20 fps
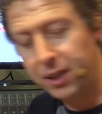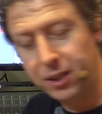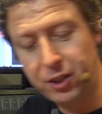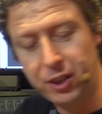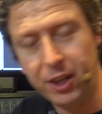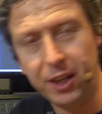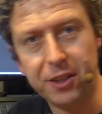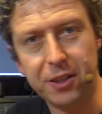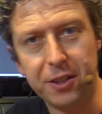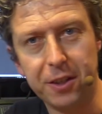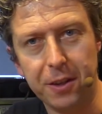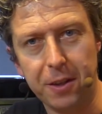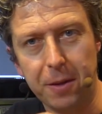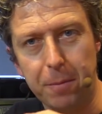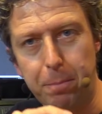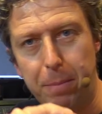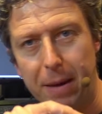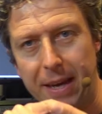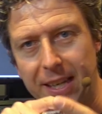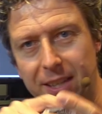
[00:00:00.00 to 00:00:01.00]
just the
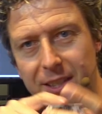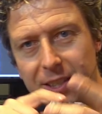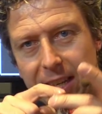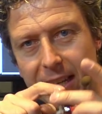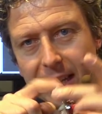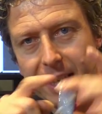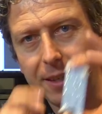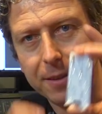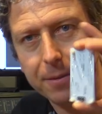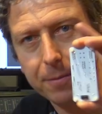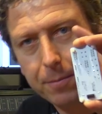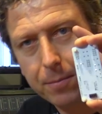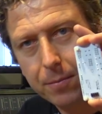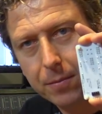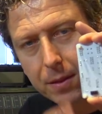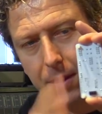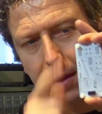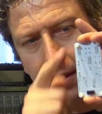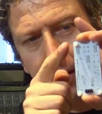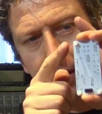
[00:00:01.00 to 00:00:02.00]
basic
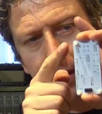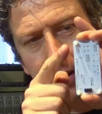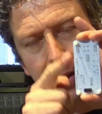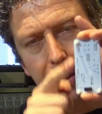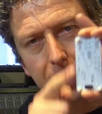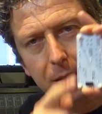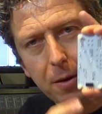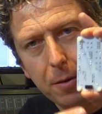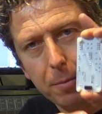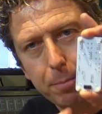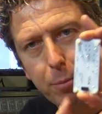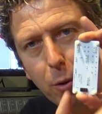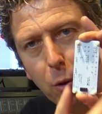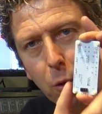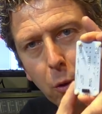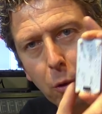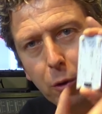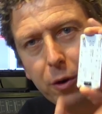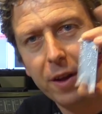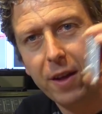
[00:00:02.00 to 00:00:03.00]

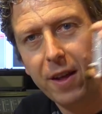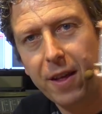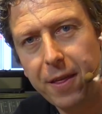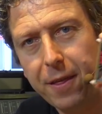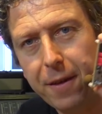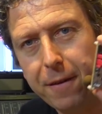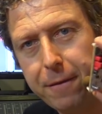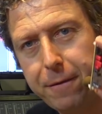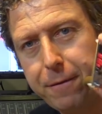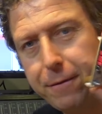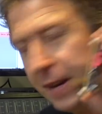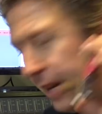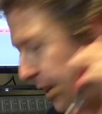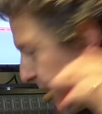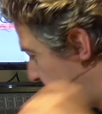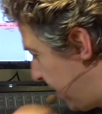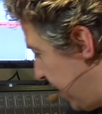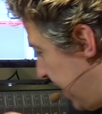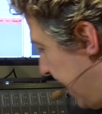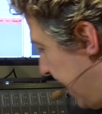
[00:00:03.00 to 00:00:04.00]
board that fits